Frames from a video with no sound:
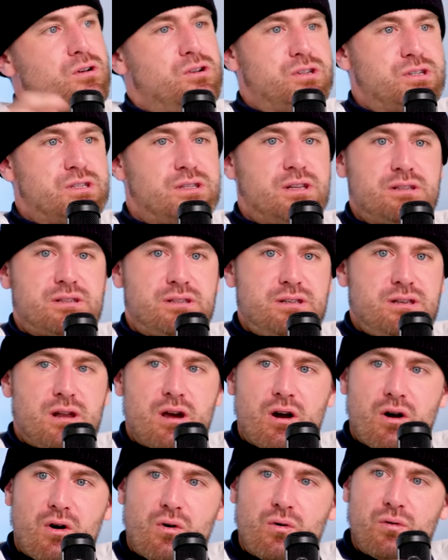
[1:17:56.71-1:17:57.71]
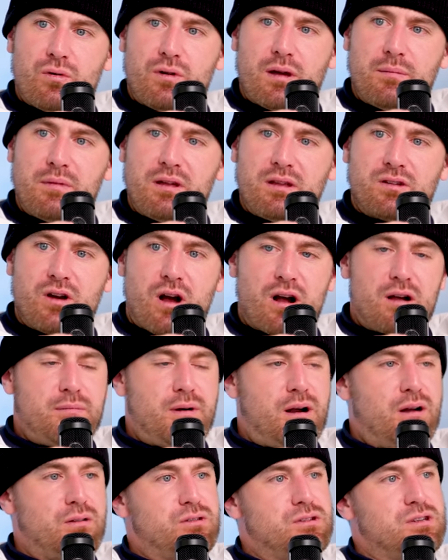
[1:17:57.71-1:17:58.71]
mean, we're just there's no. I mean,
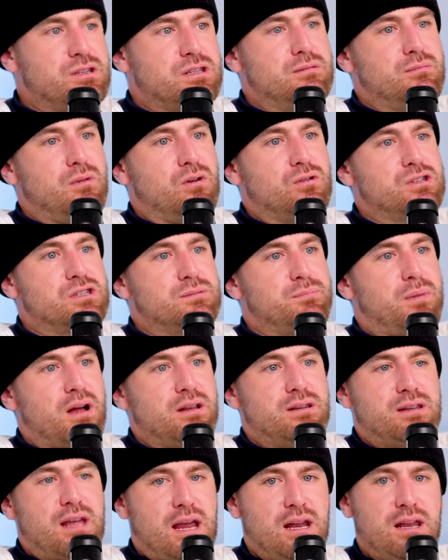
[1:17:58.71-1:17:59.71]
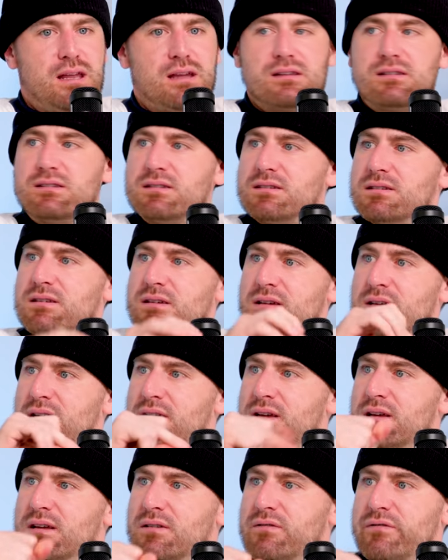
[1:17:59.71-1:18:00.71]
talk about just the most spontaneous
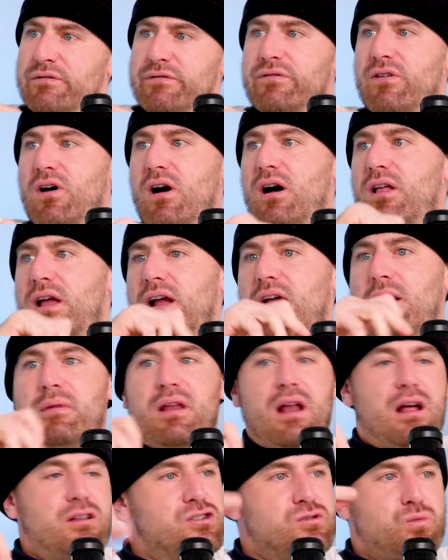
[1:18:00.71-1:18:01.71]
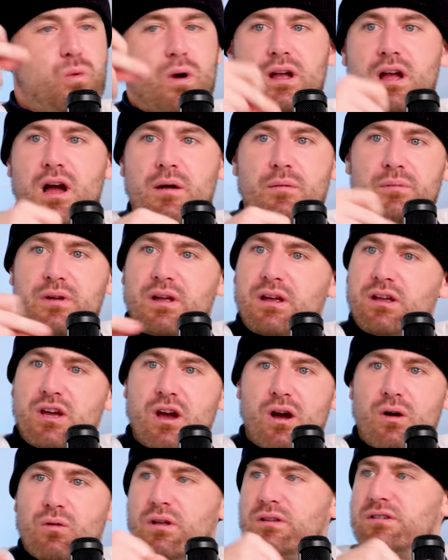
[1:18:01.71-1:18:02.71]
fun. Like, I mean, I'll just wake up and be
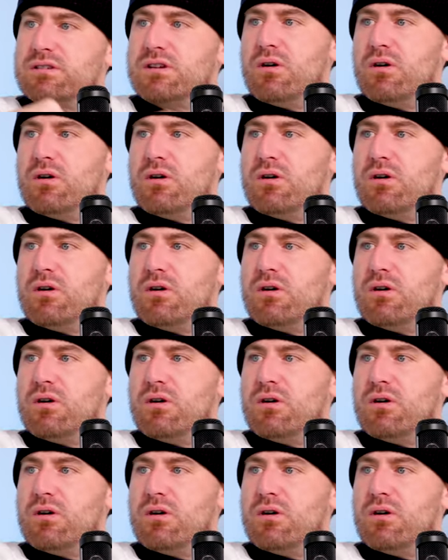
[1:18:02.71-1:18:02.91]
like, "Yo,